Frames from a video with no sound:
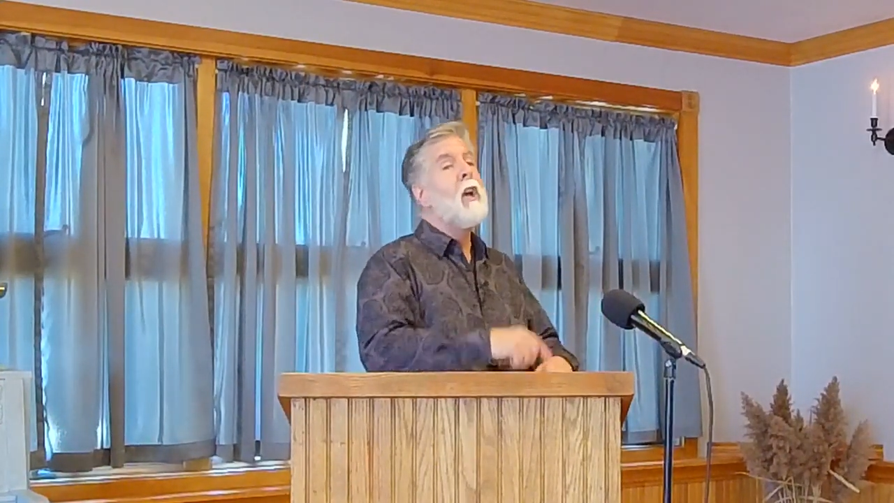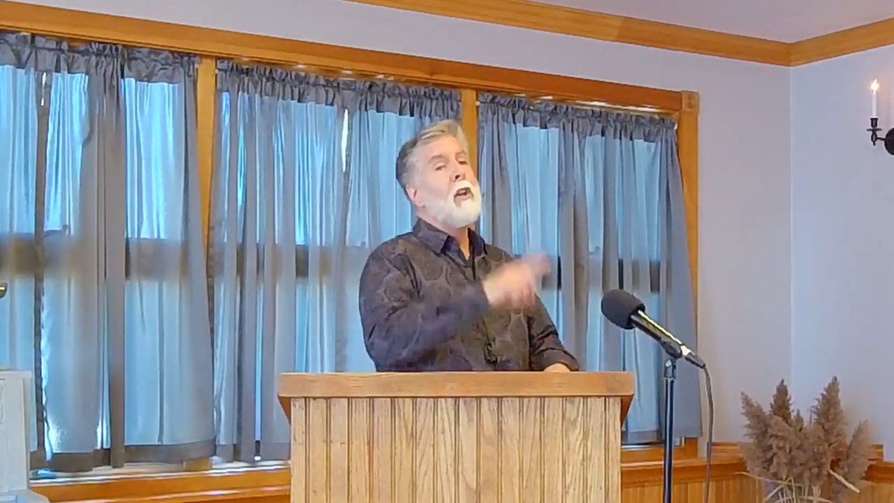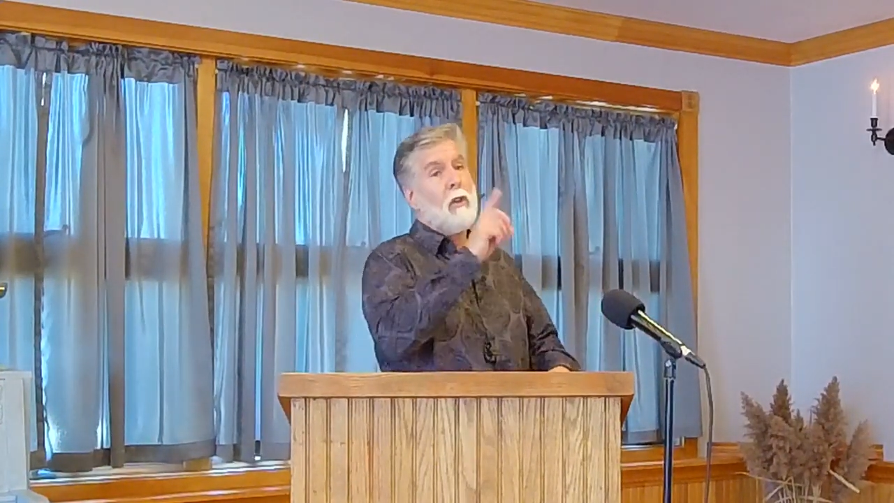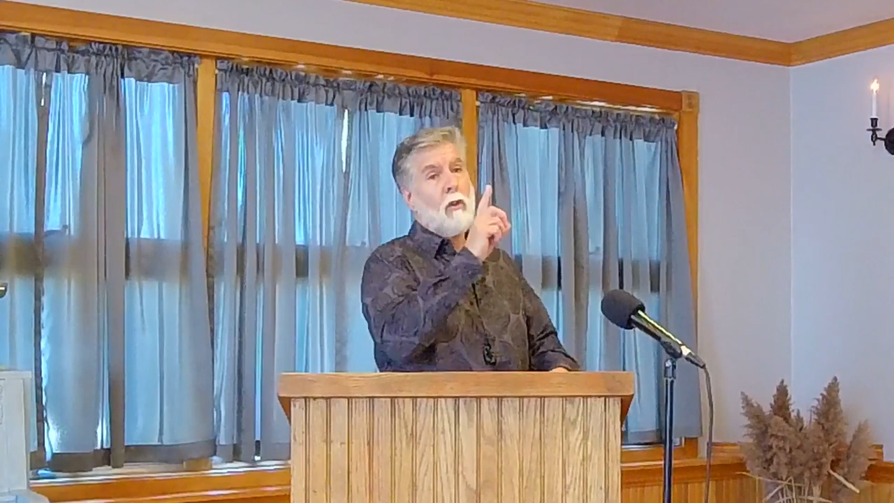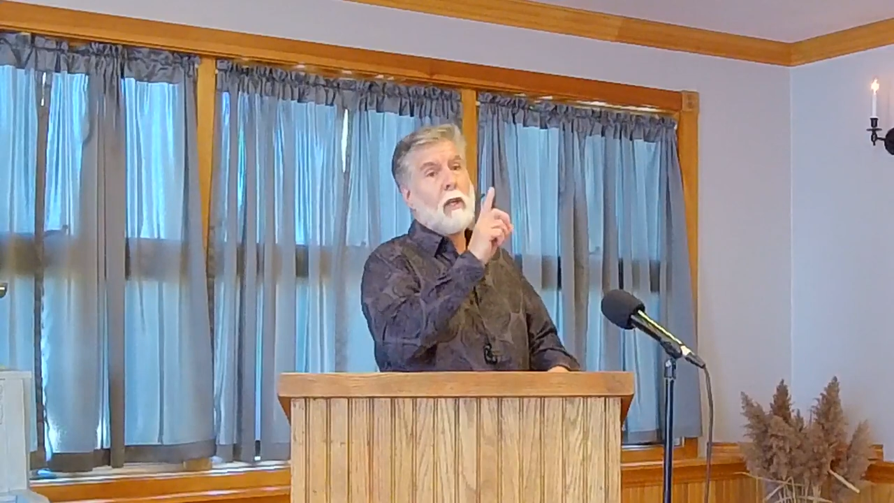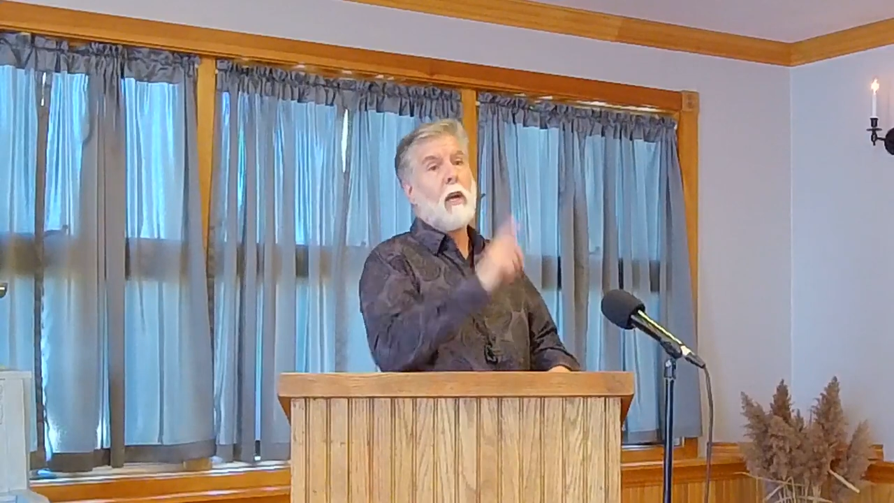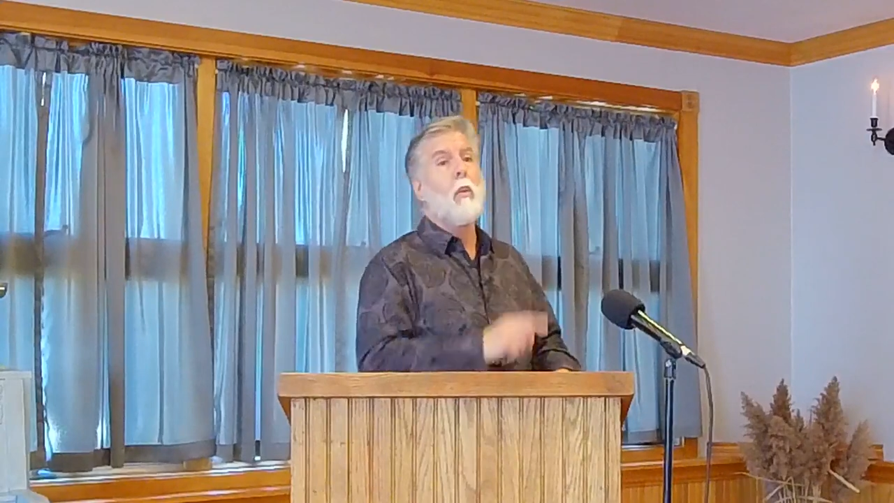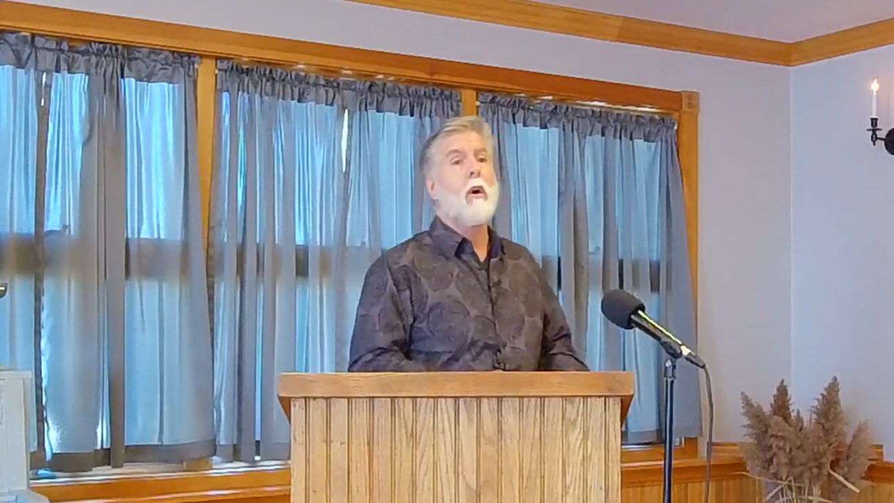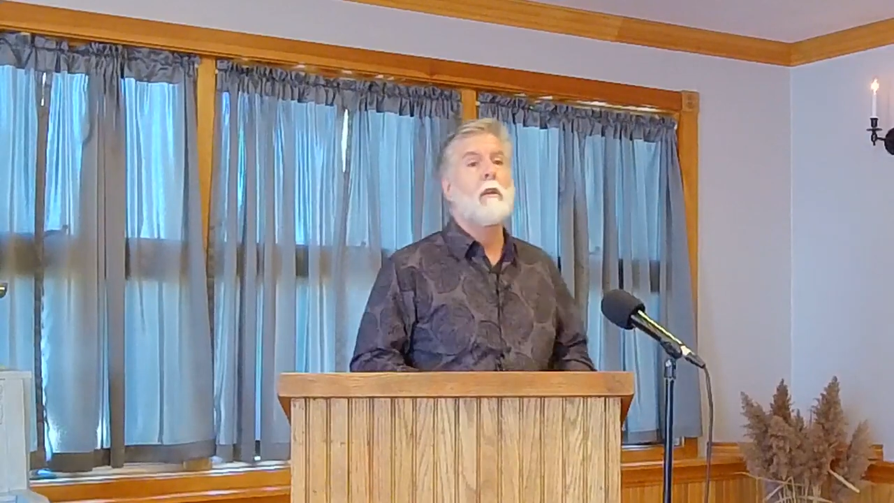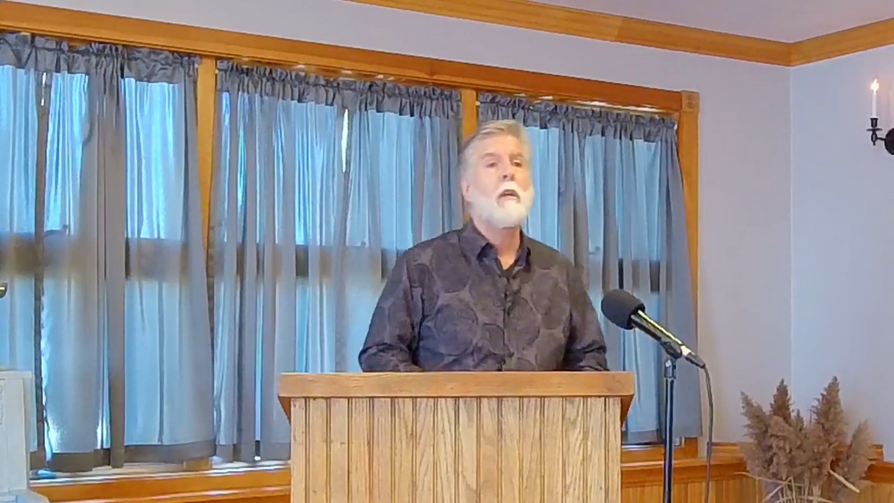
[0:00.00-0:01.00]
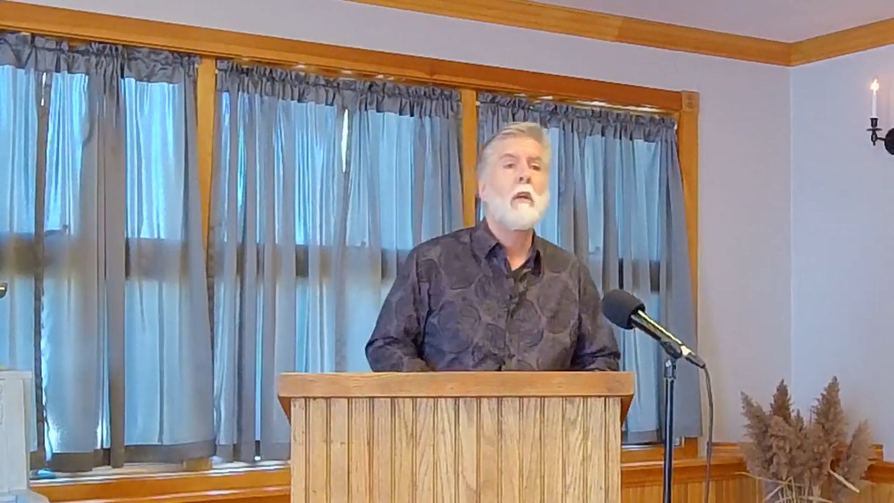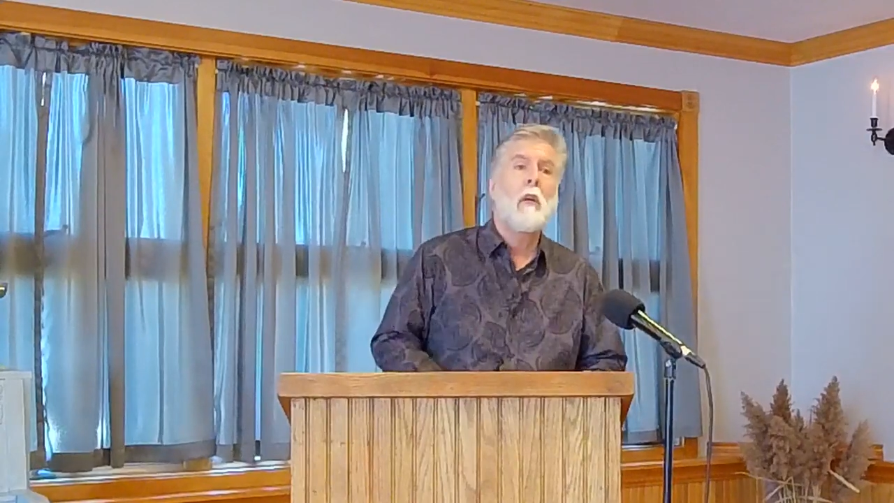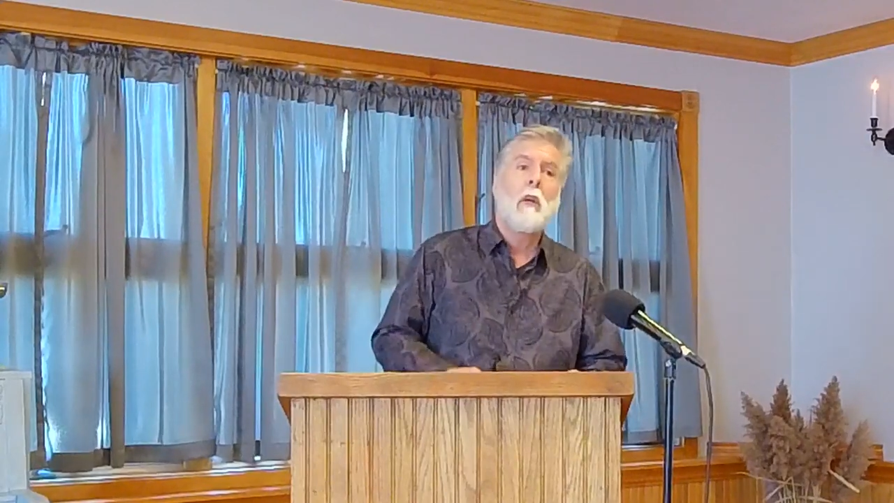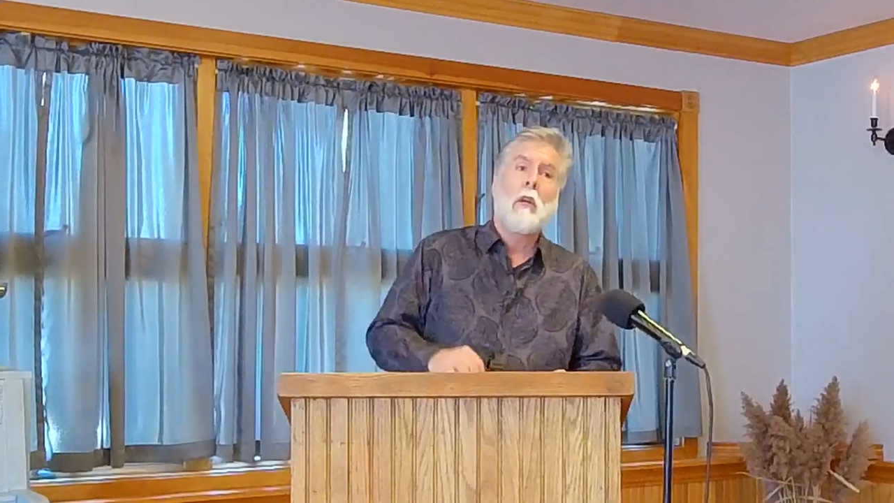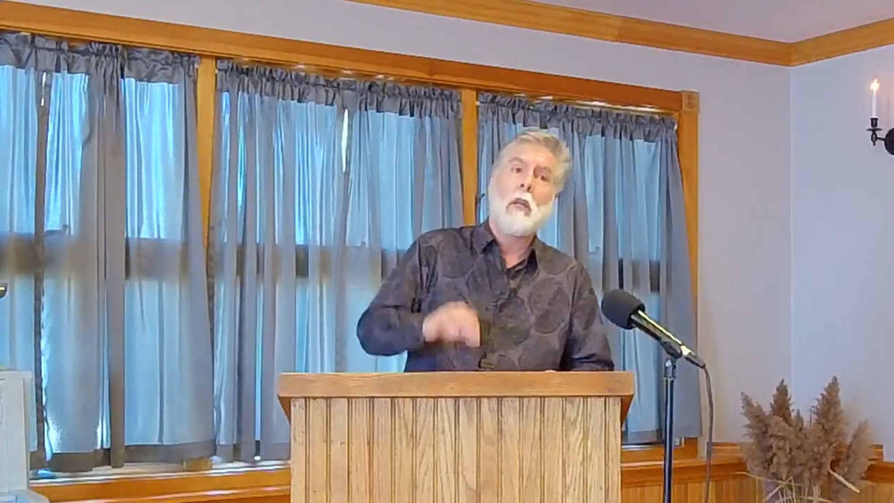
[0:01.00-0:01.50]
you don't get one
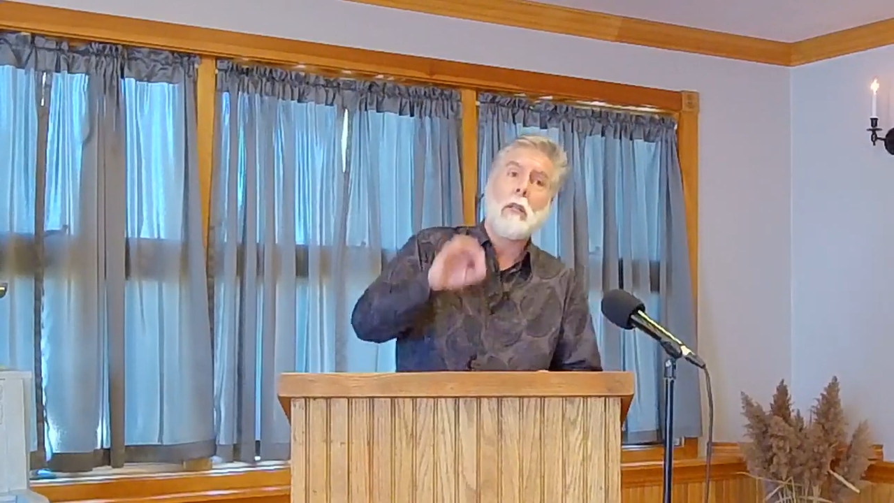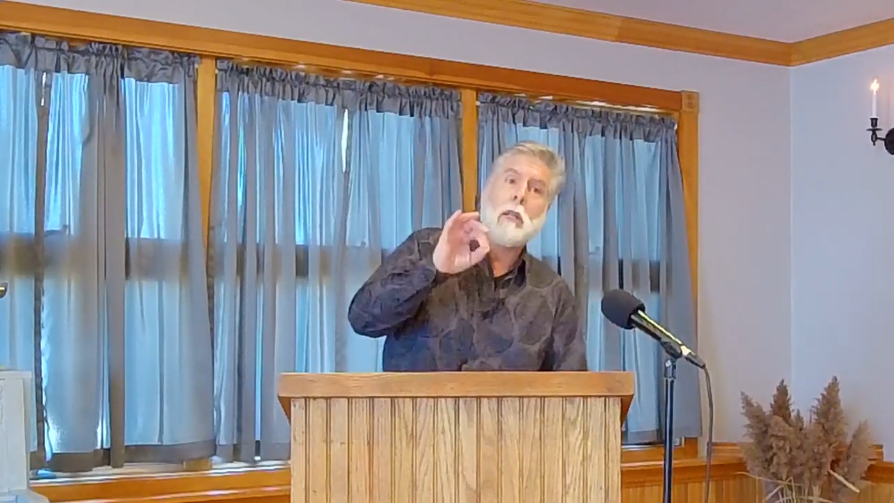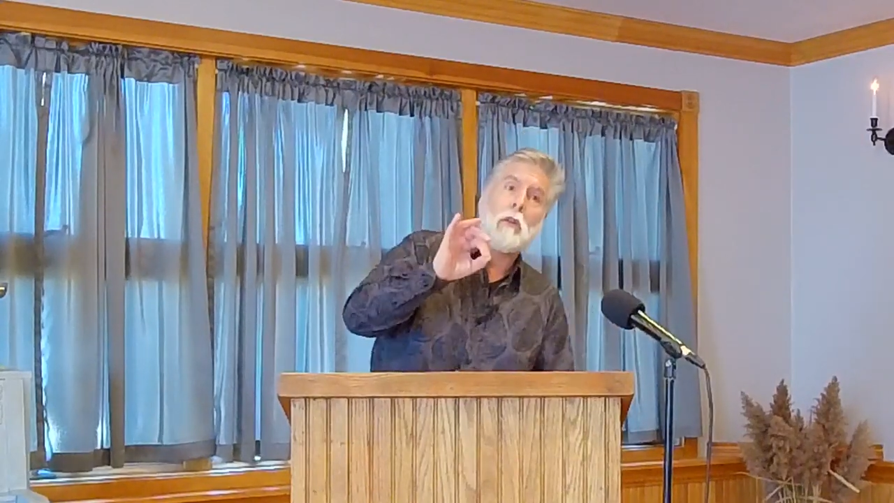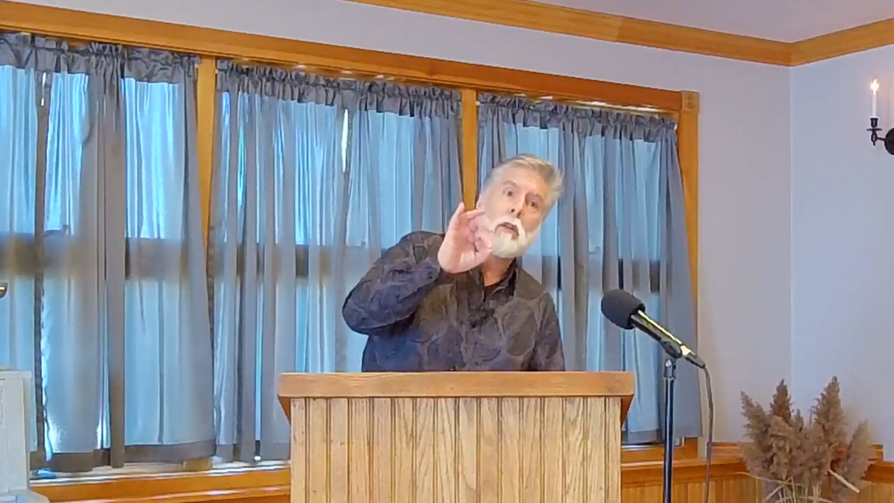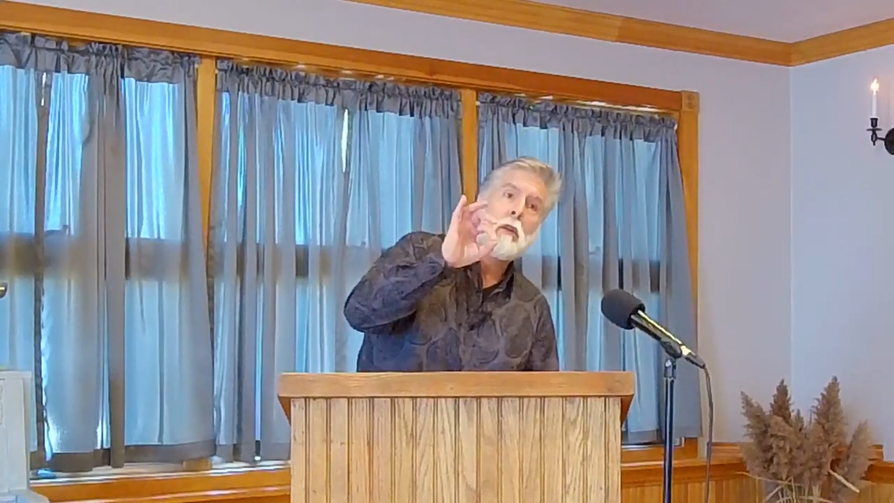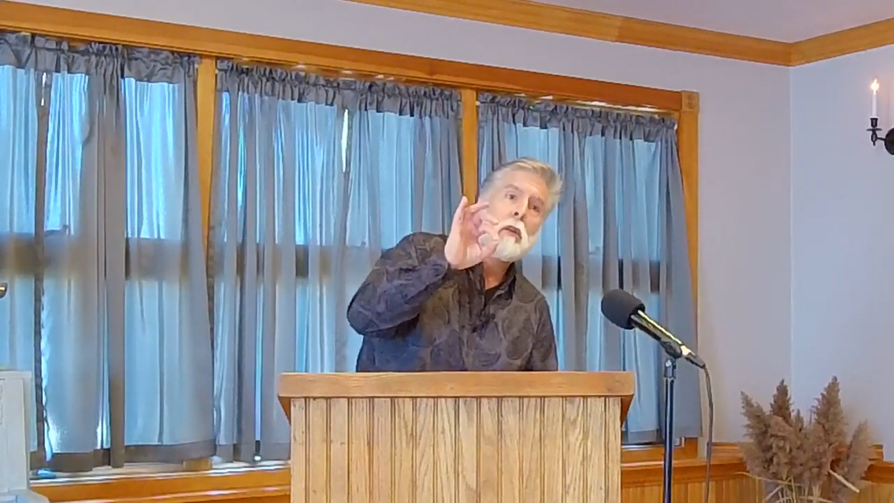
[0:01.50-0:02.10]
little,